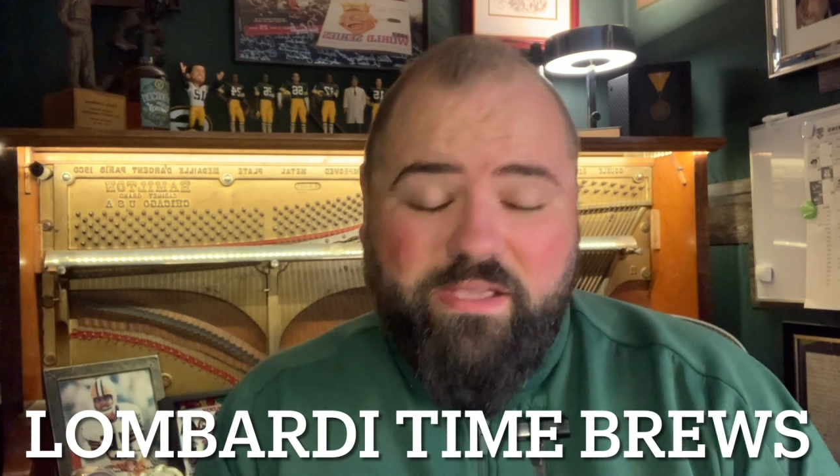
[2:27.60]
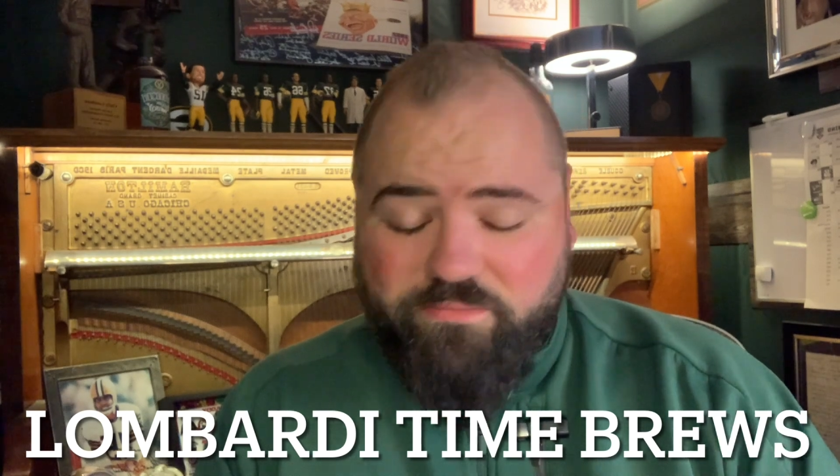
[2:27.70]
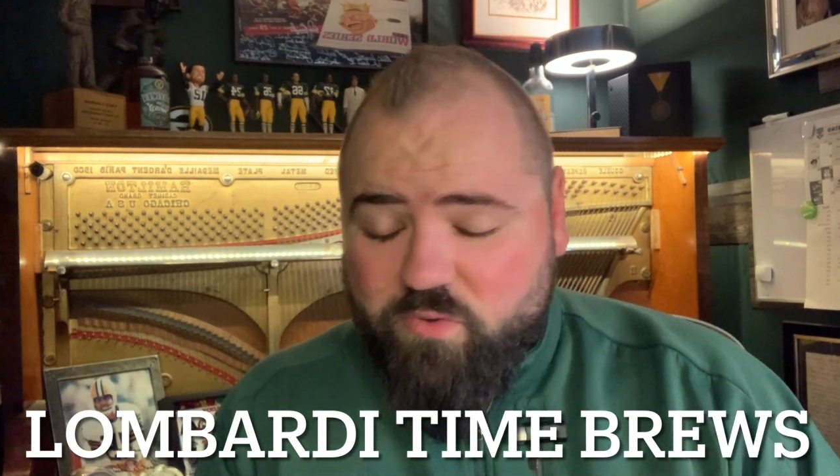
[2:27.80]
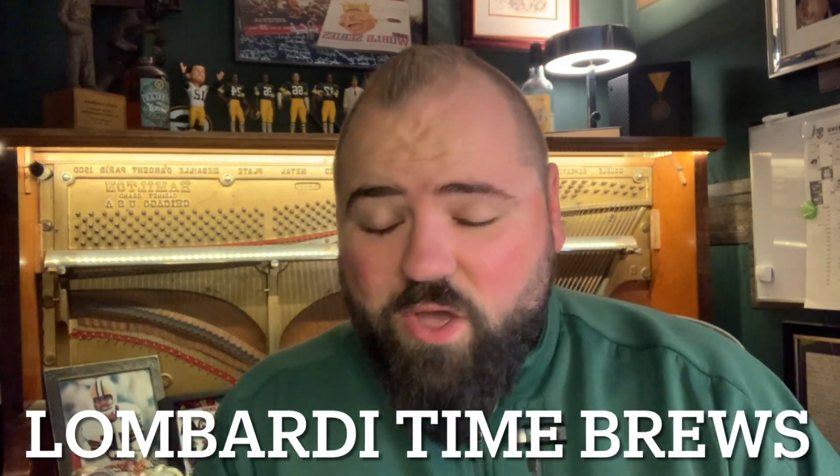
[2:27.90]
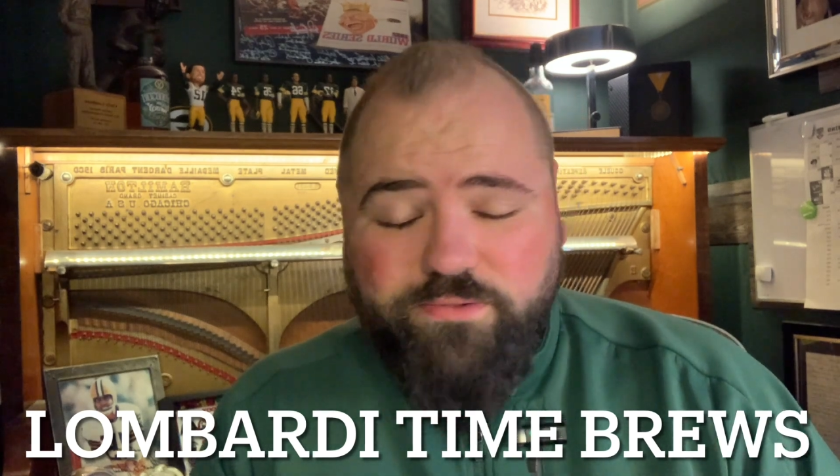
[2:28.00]

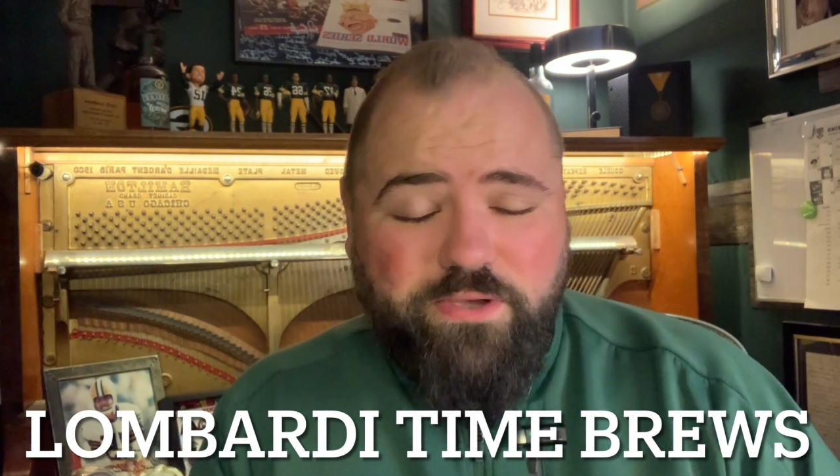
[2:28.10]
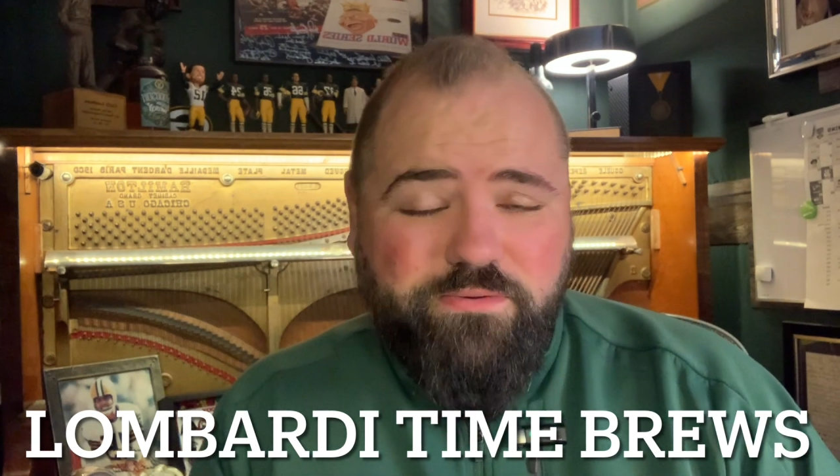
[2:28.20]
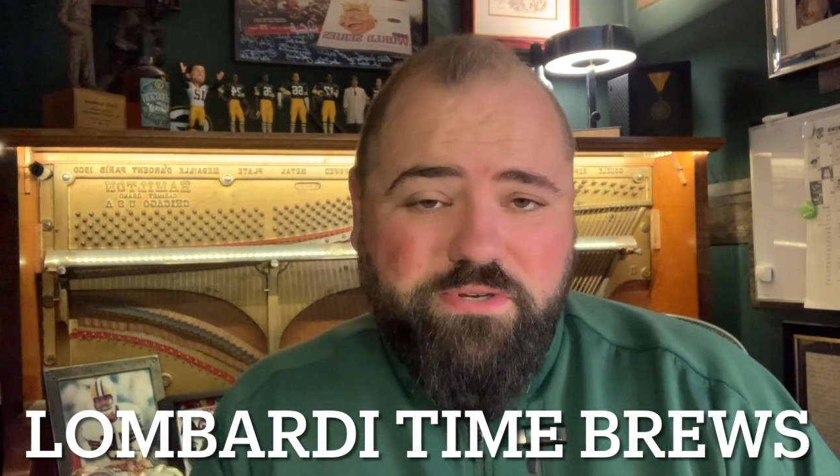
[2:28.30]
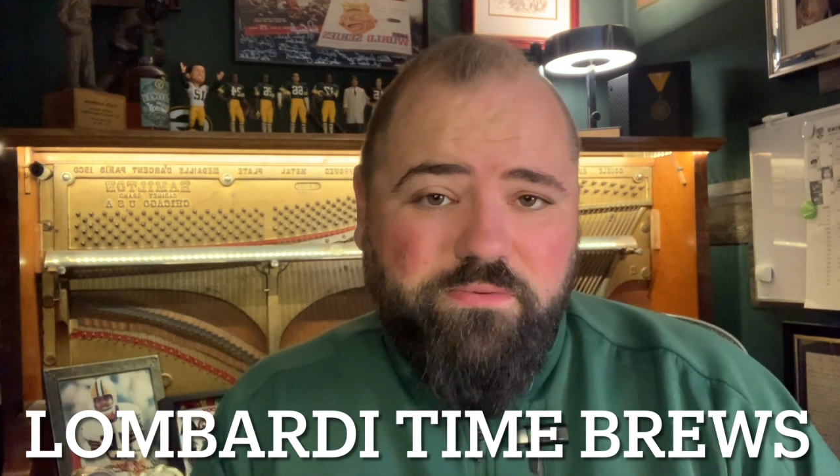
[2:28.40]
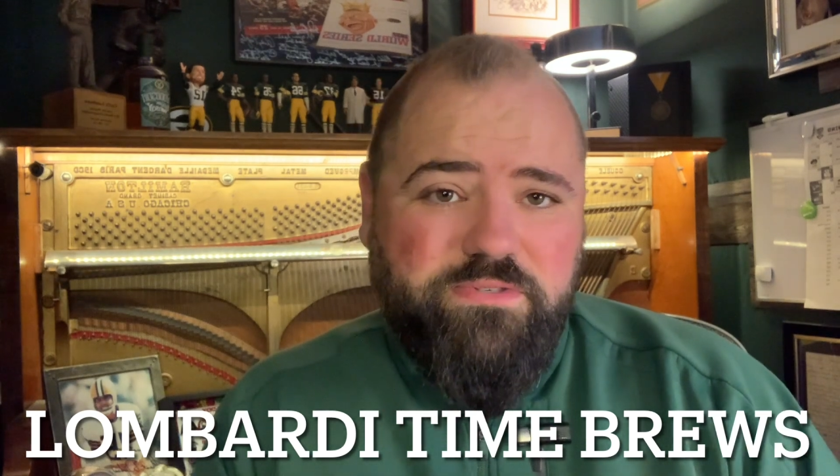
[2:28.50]
We all know
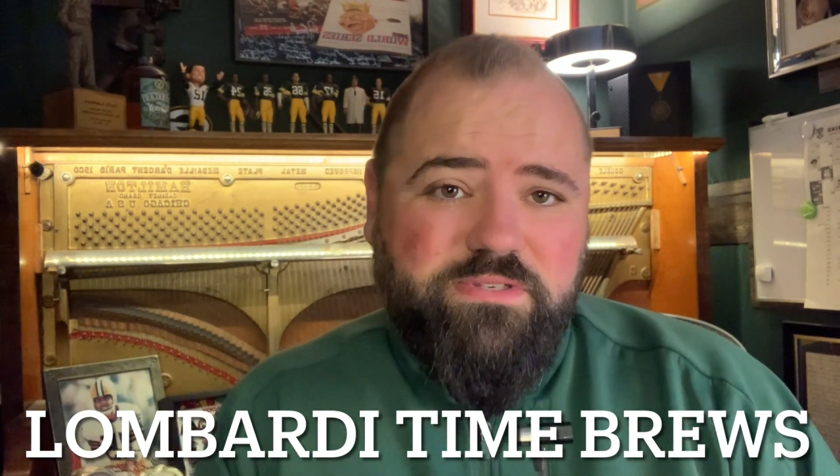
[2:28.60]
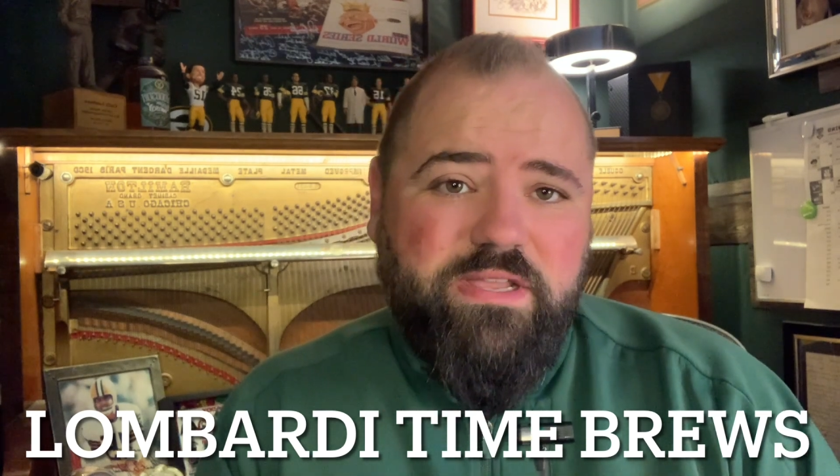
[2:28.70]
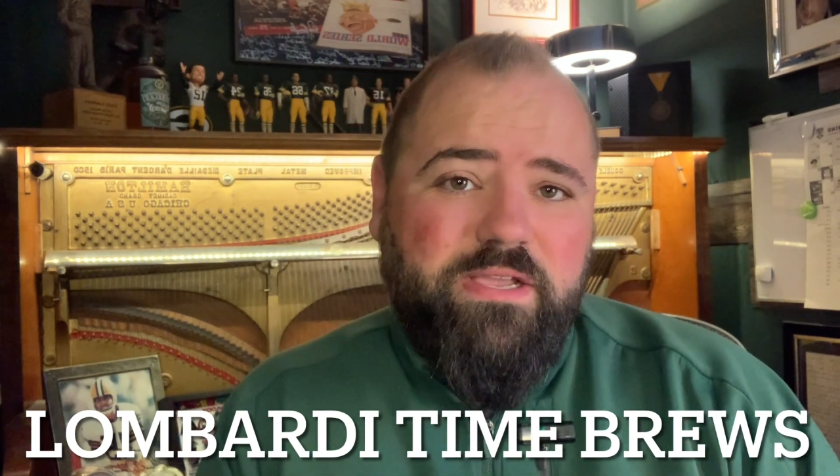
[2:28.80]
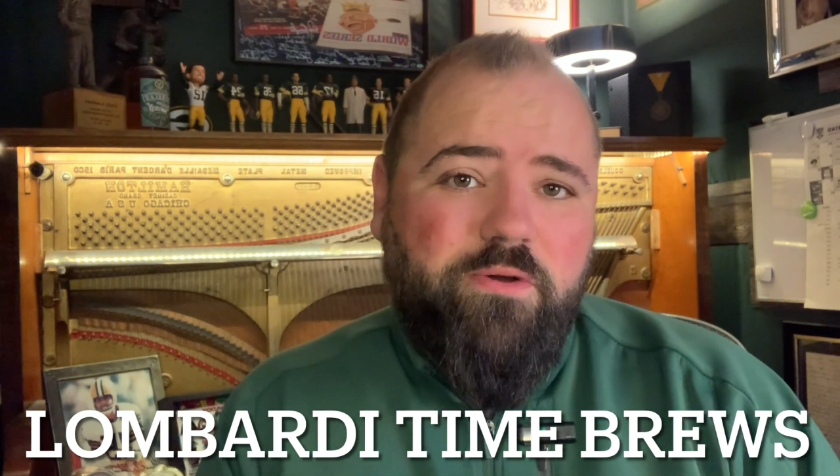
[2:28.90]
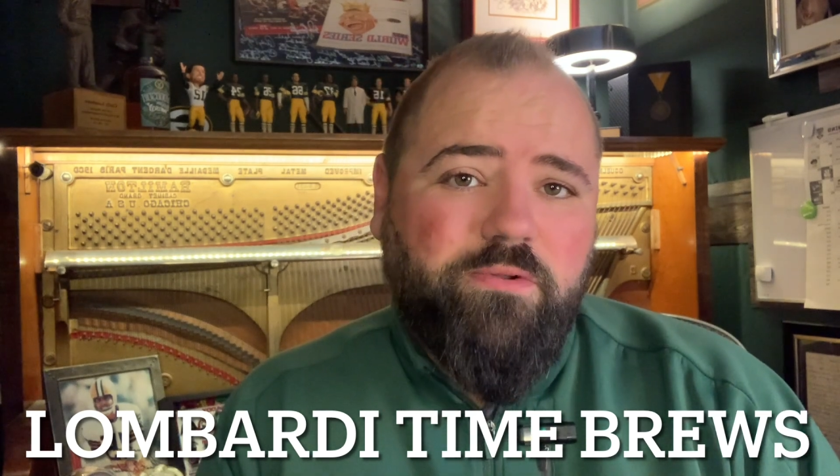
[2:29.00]
Jones is
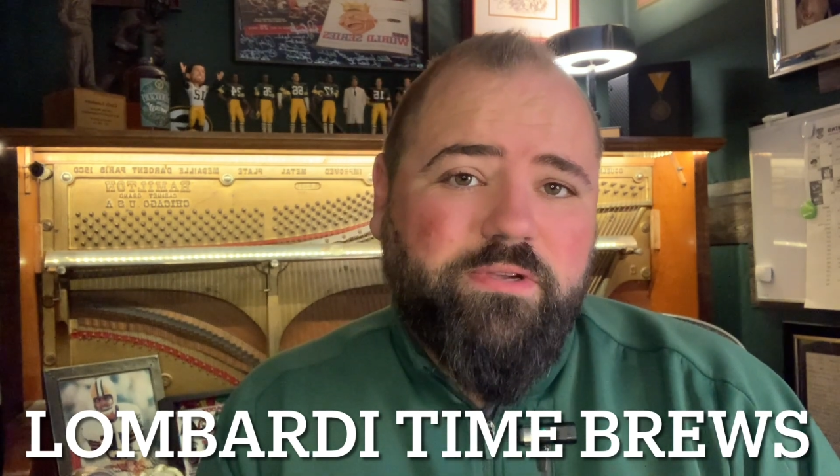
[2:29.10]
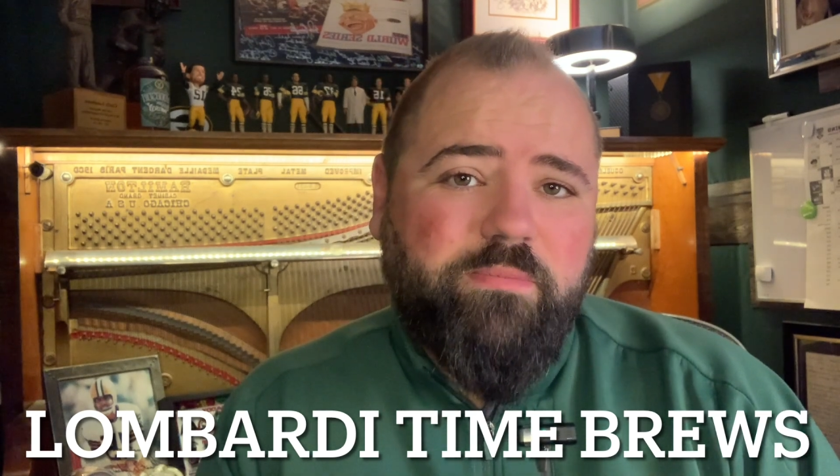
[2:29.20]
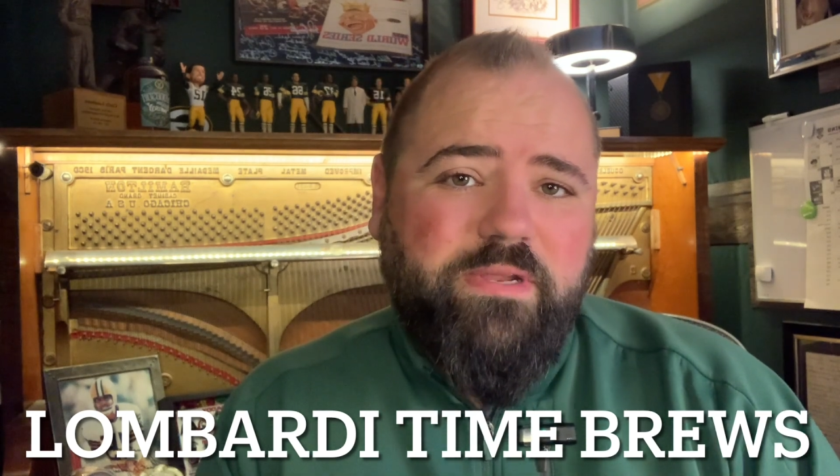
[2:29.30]
getting older,